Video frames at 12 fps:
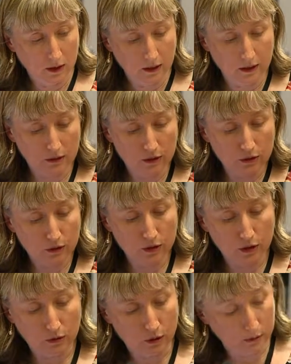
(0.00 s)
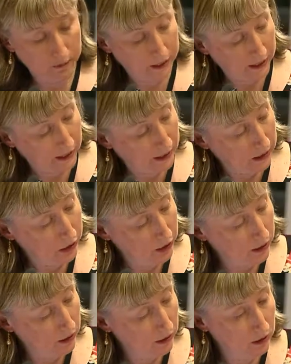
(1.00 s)
There is also on
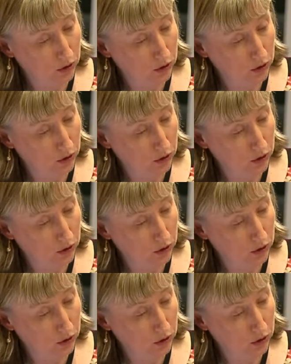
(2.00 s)
page